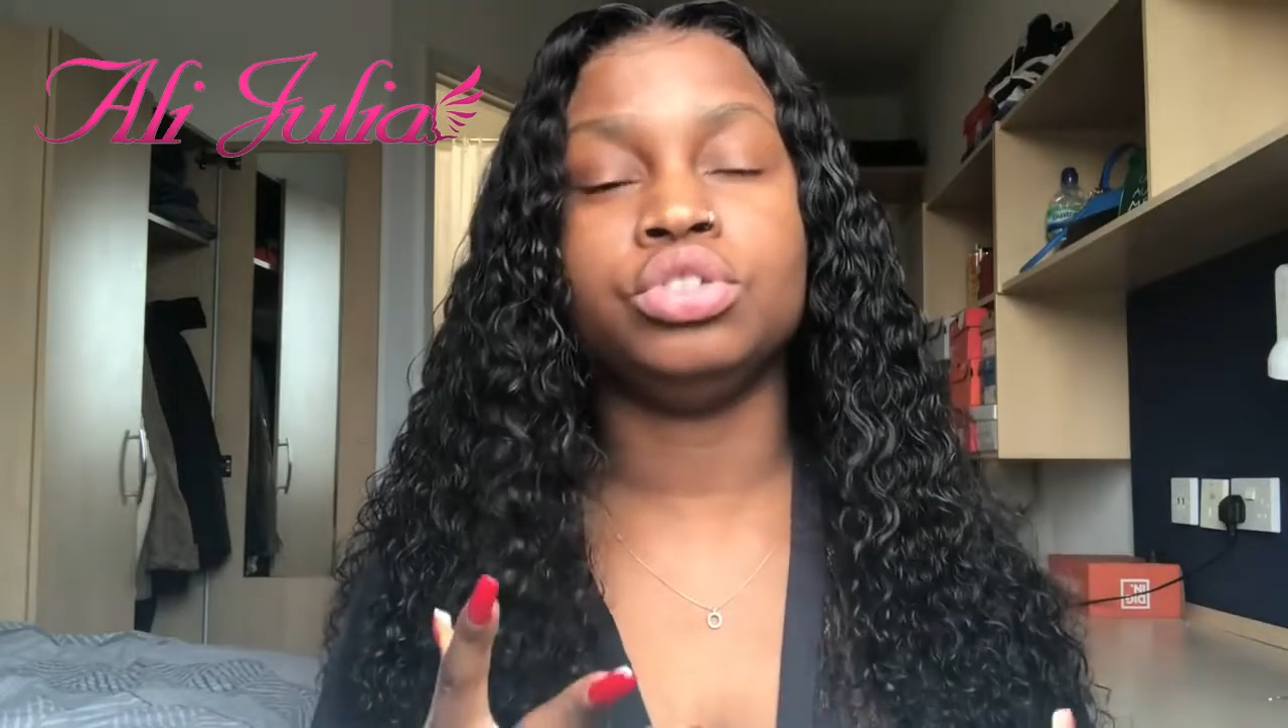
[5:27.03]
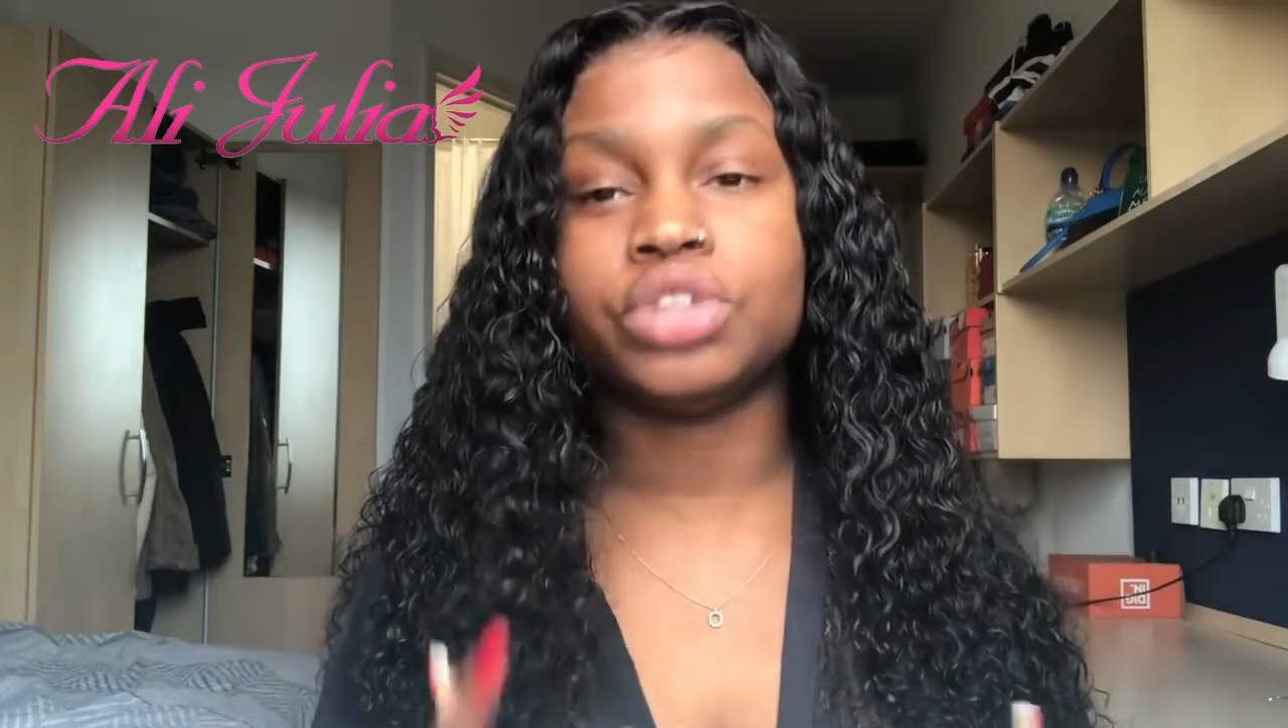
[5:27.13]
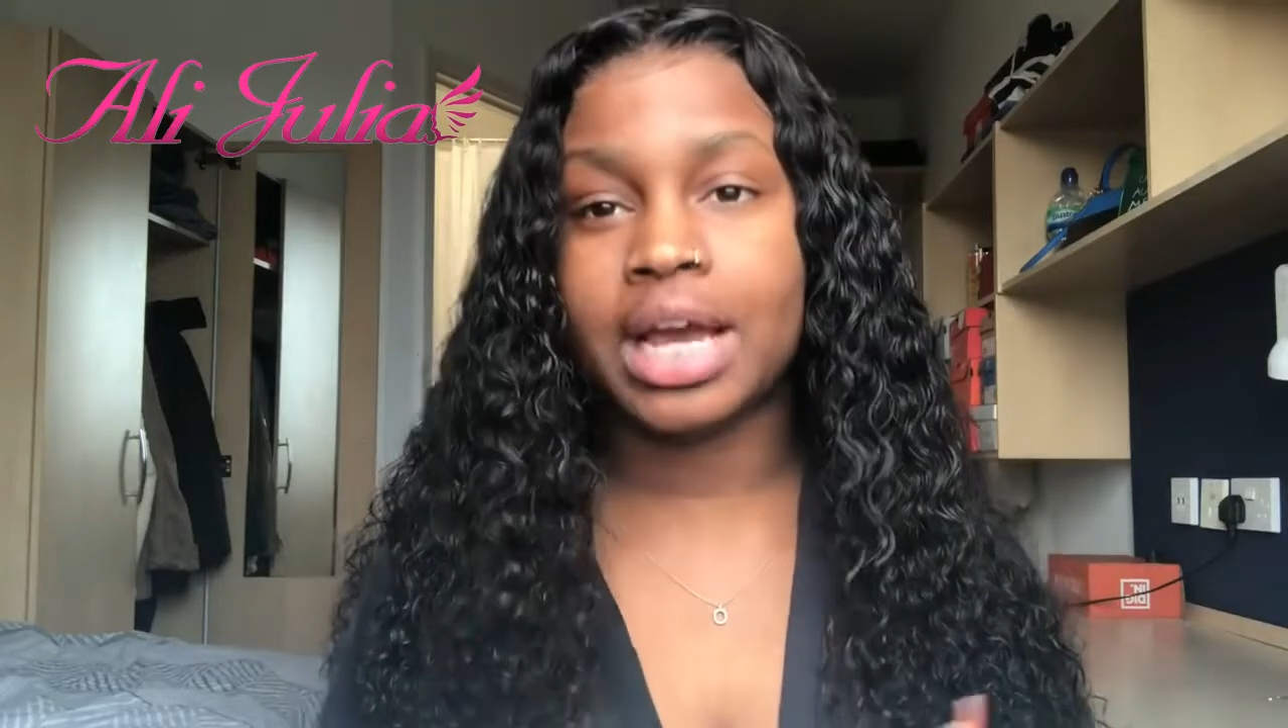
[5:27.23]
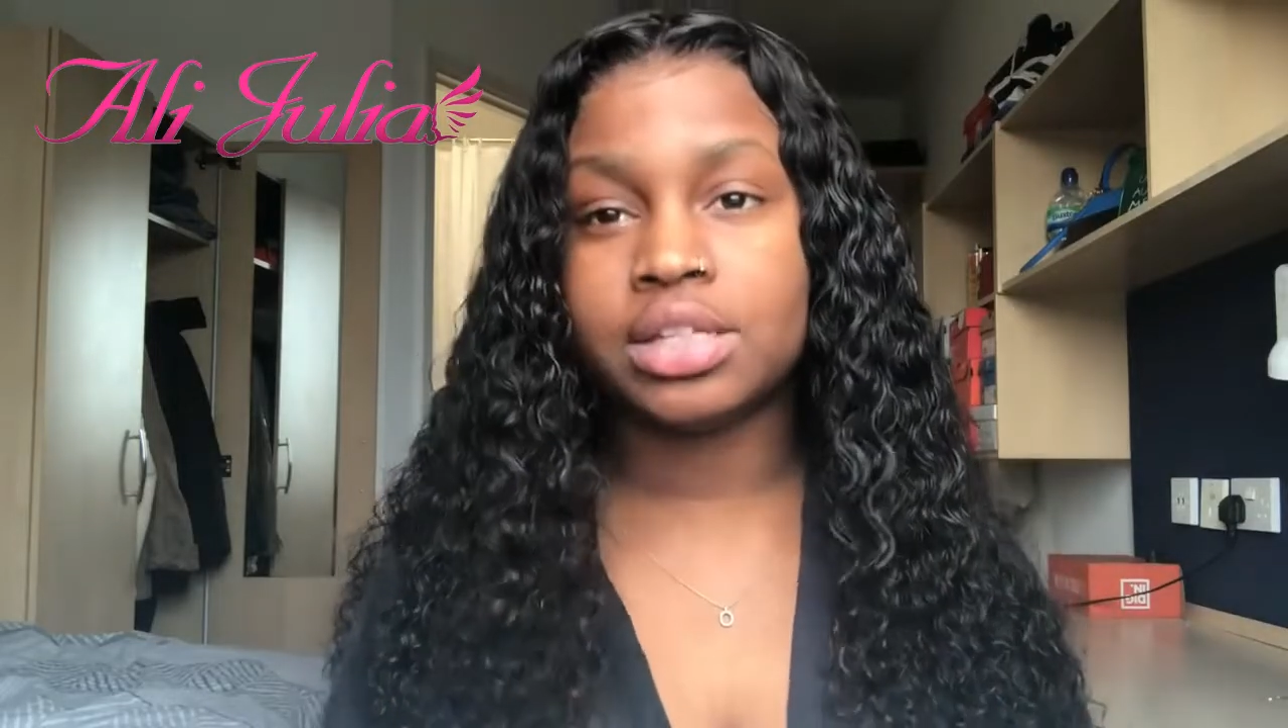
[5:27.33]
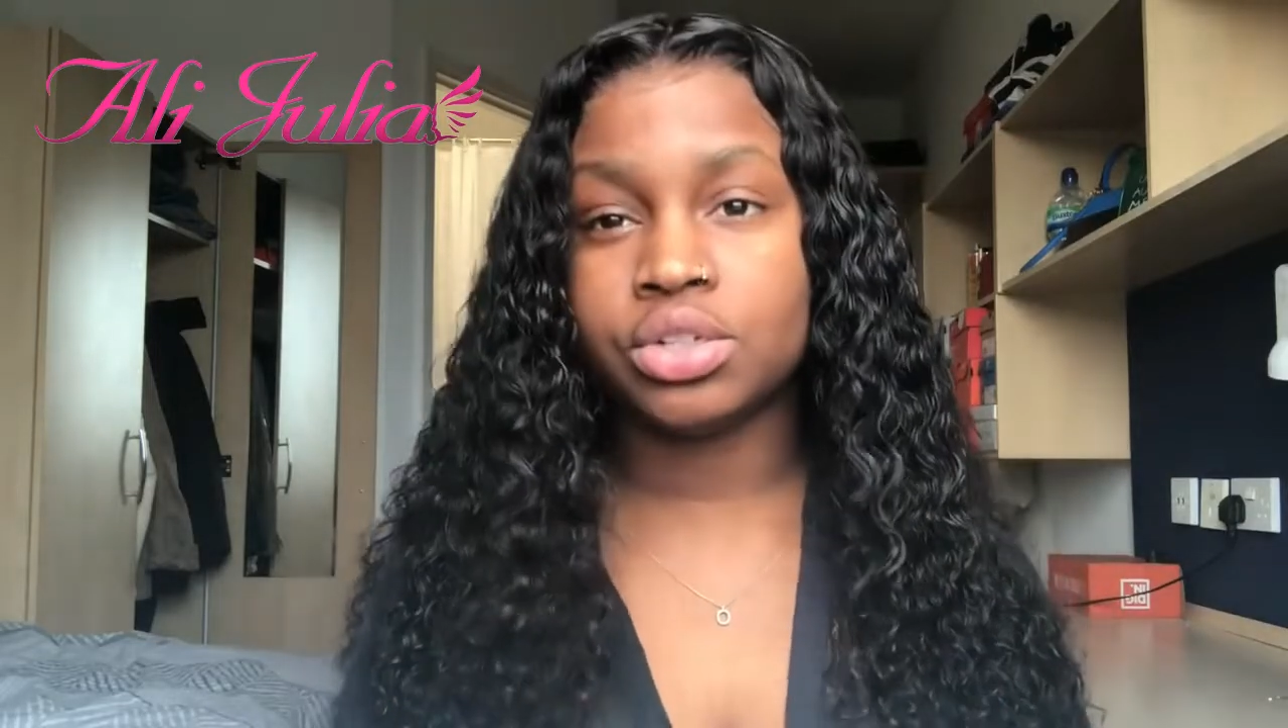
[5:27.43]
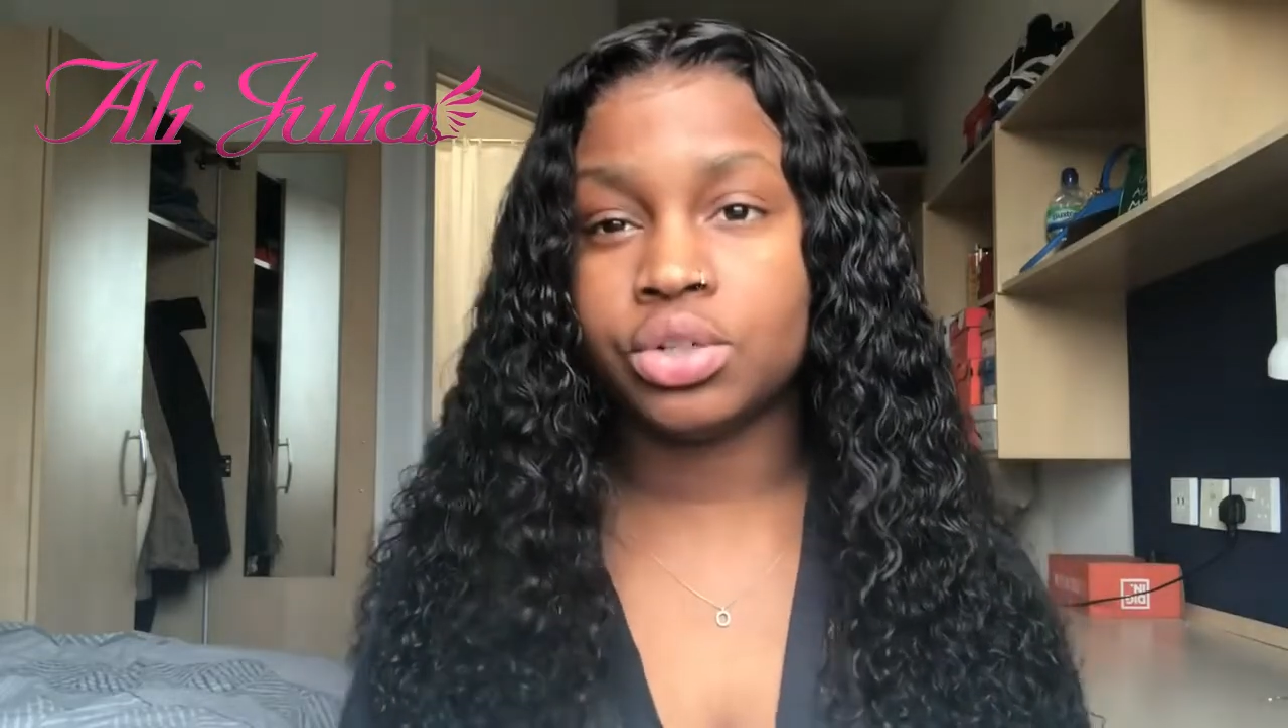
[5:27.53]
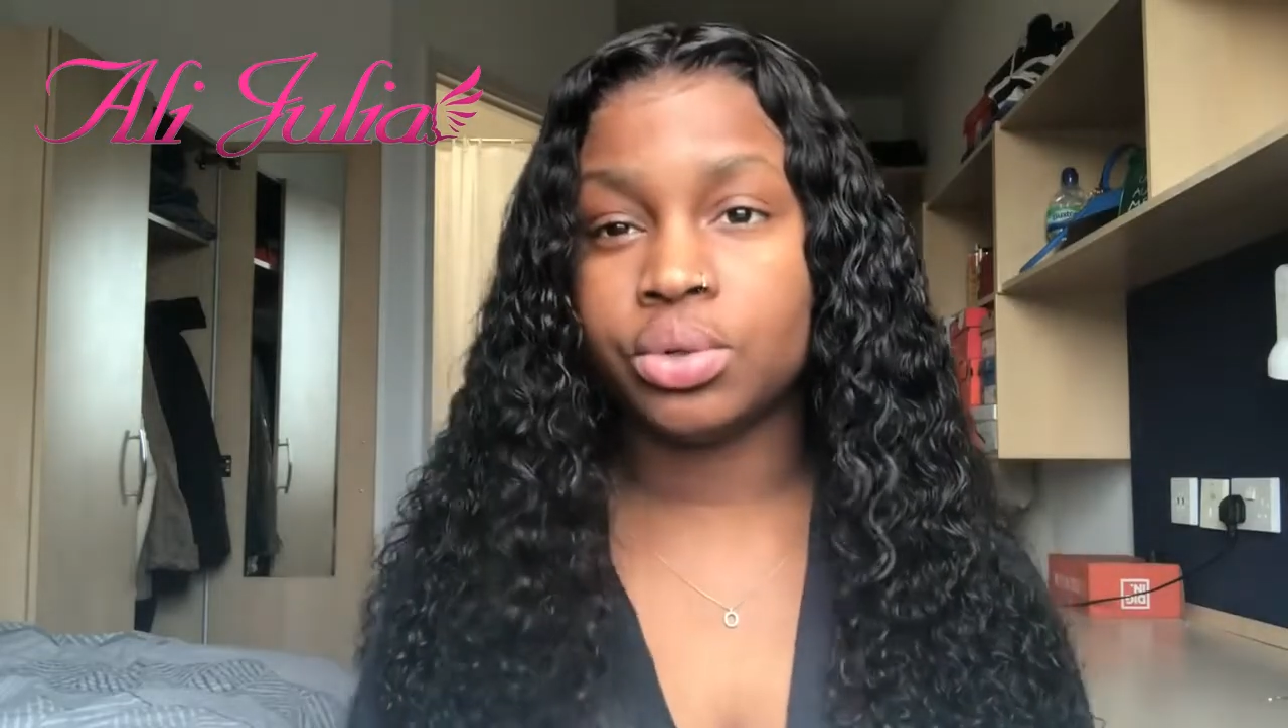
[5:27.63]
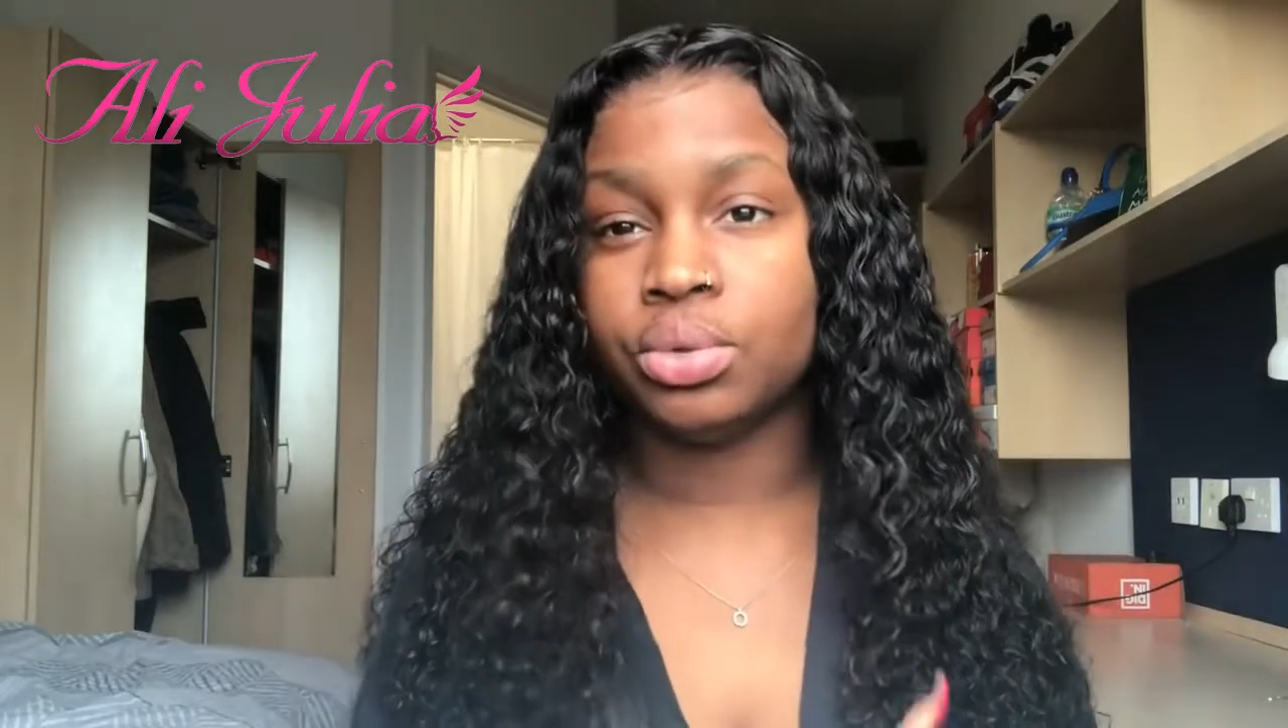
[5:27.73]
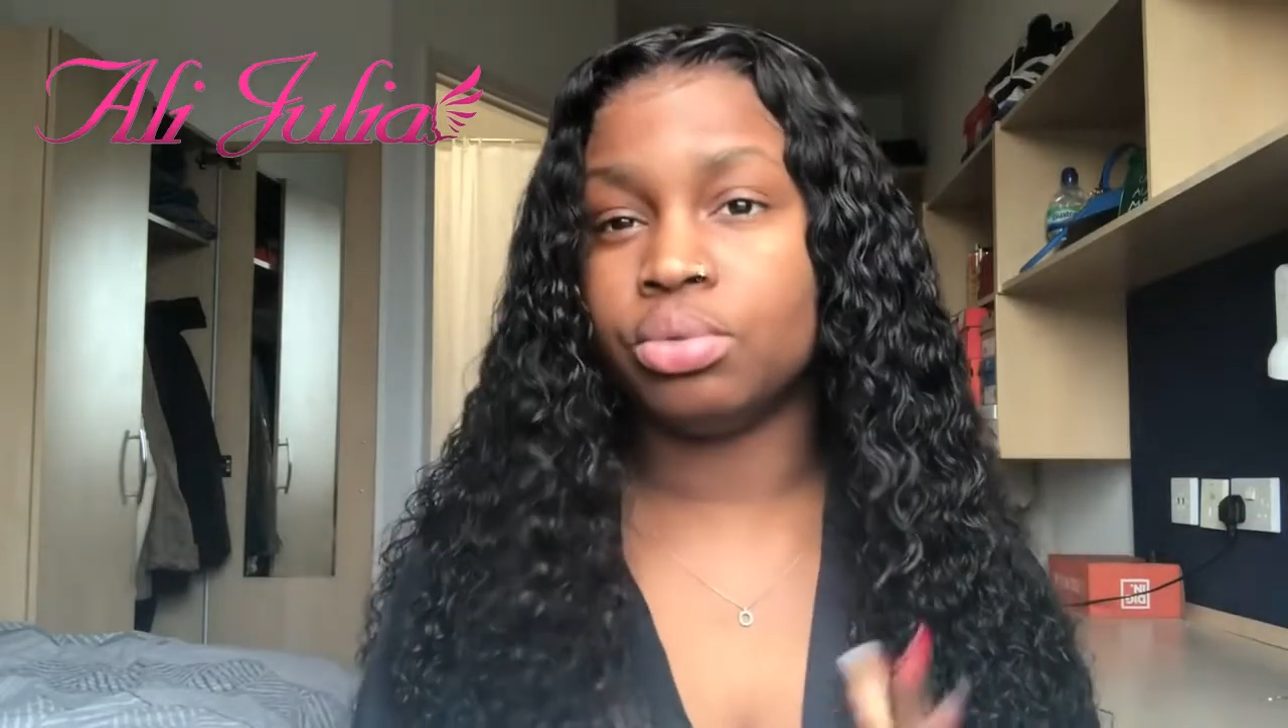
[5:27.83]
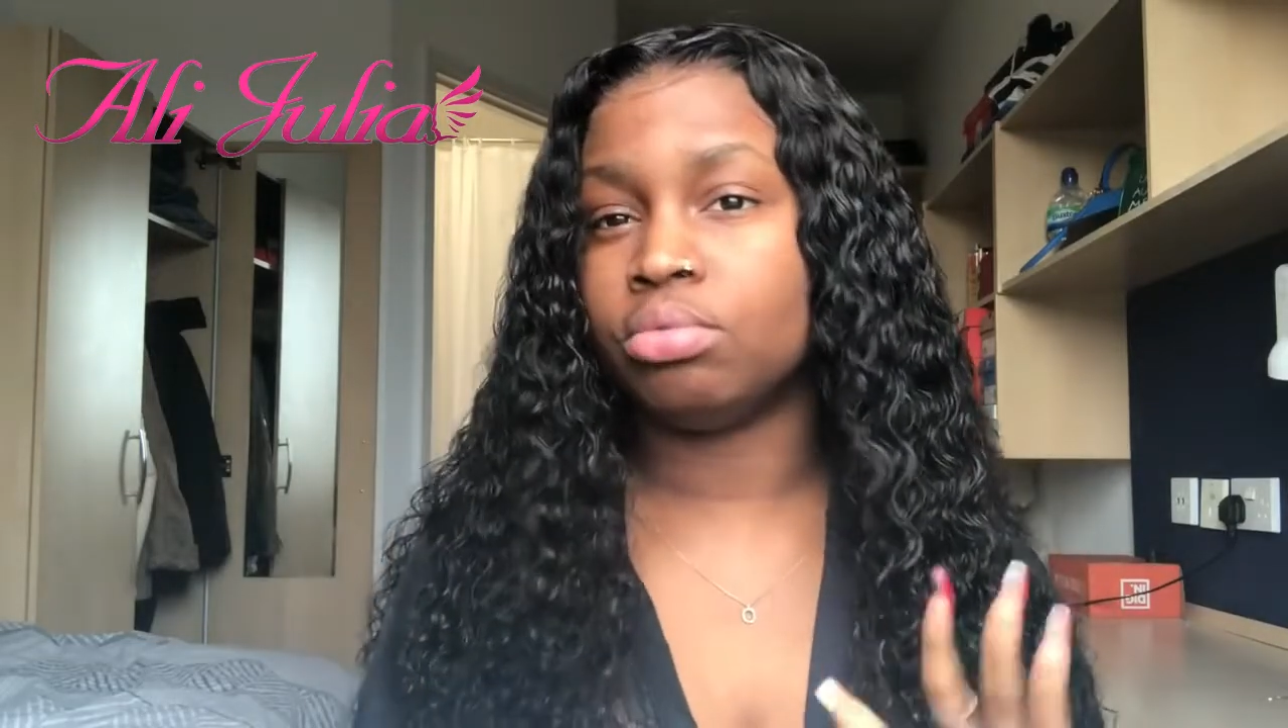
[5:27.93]
you try to
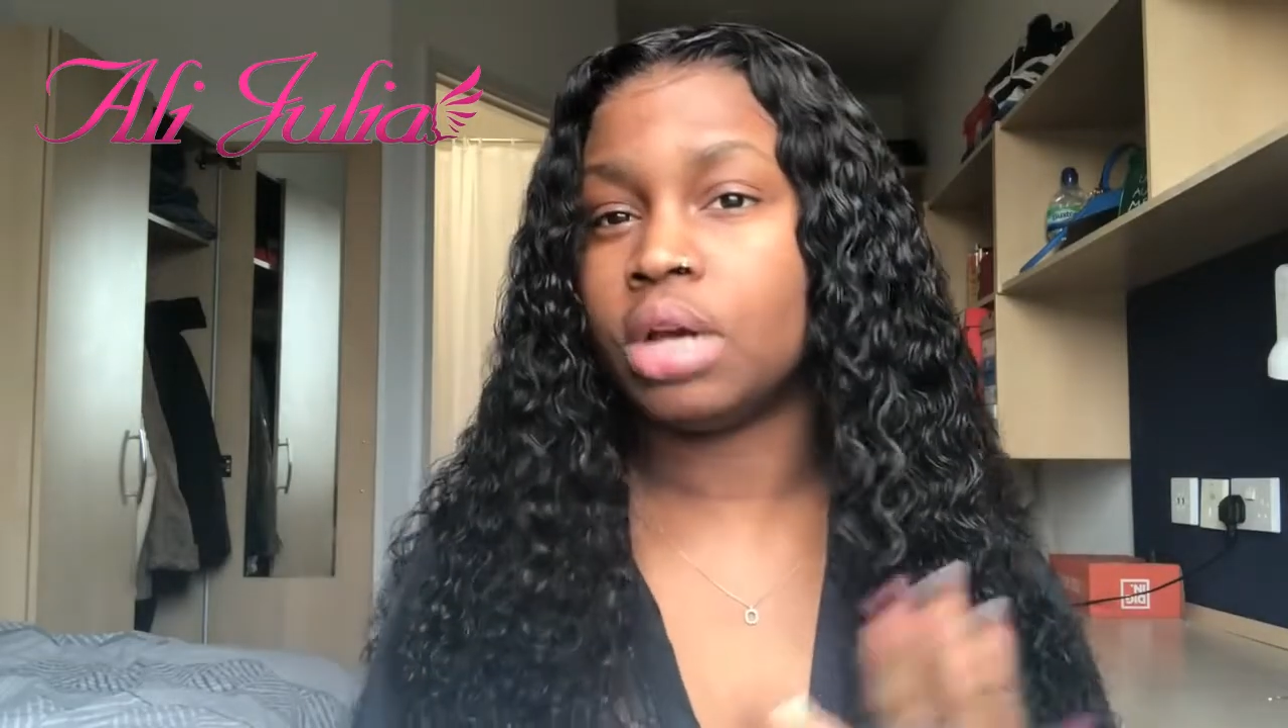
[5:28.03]
do